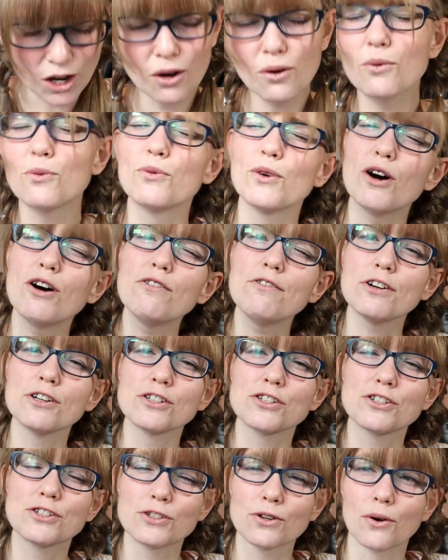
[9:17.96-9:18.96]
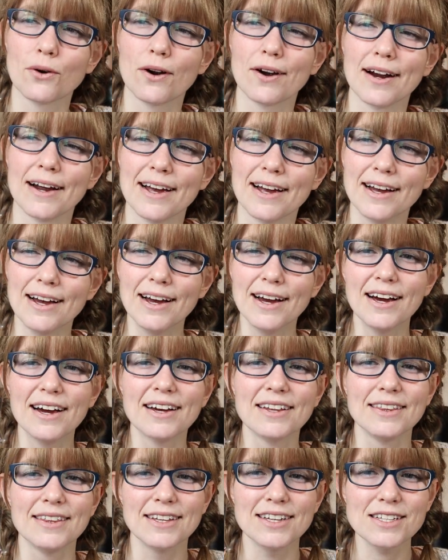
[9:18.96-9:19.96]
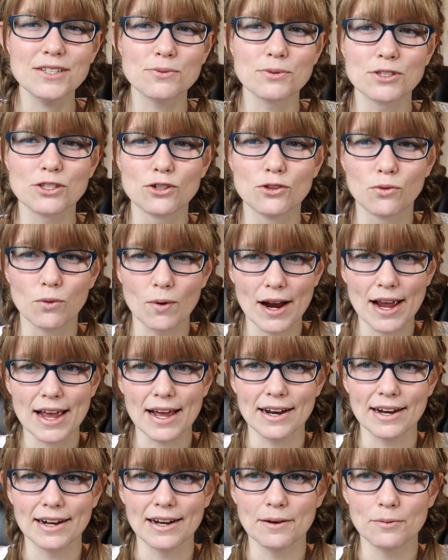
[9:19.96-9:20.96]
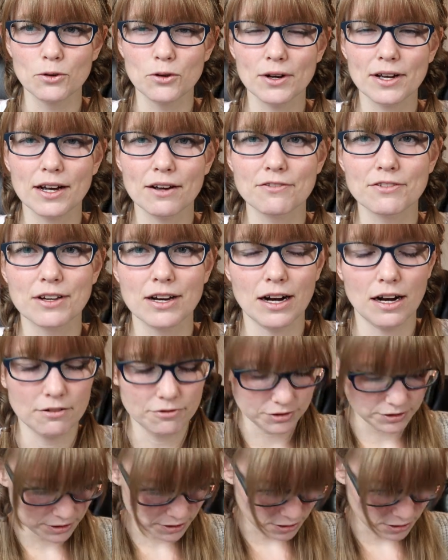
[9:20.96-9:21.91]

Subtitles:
a Rover's story. This was great, and I'm going off the cuff a